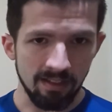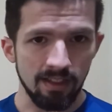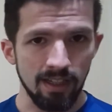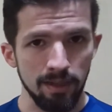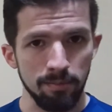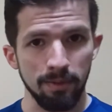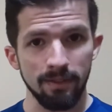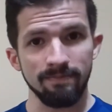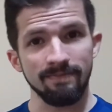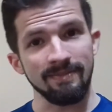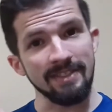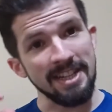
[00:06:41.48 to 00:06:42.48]
keep
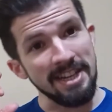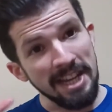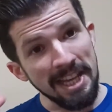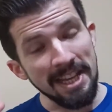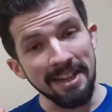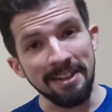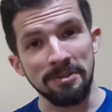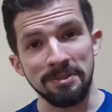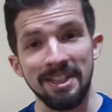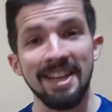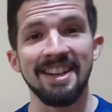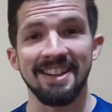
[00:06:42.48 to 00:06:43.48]
an ear, I would
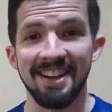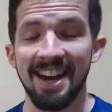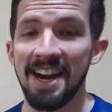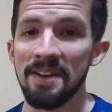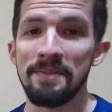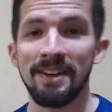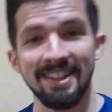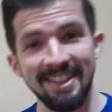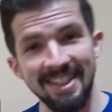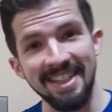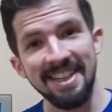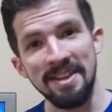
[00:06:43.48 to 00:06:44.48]
say an eye, but
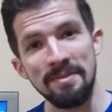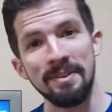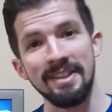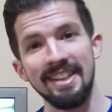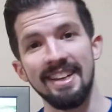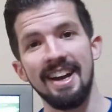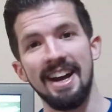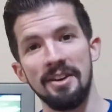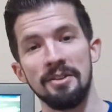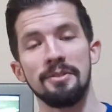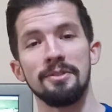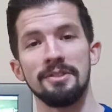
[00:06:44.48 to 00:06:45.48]
keep an ear
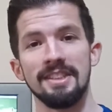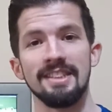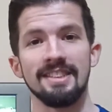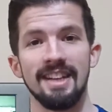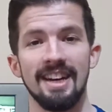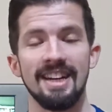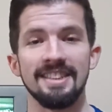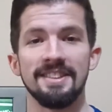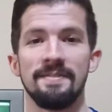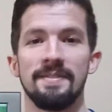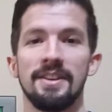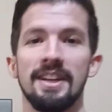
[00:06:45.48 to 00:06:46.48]
out for these guys.
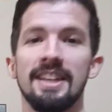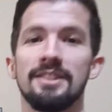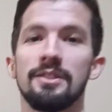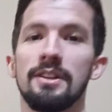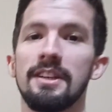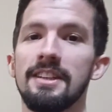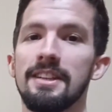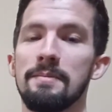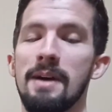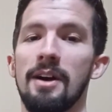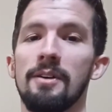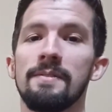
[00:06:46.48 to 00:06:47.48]
Okay, so hear
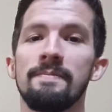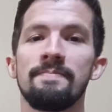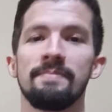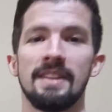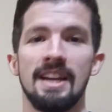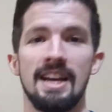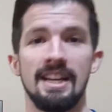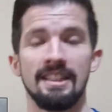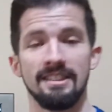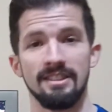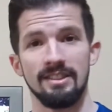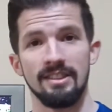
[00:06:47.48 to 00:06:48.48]
them out and
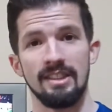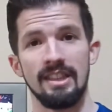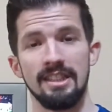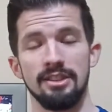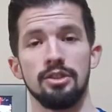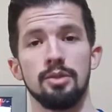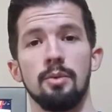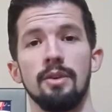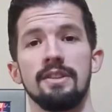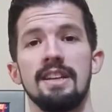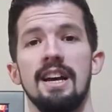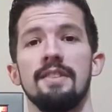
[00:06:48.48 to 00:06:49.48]
listen to
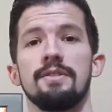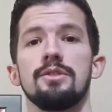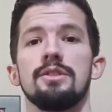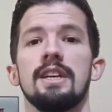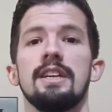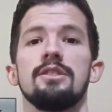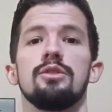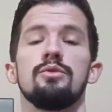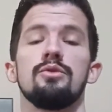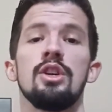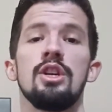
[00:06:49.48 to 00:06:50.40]
what they have to say. So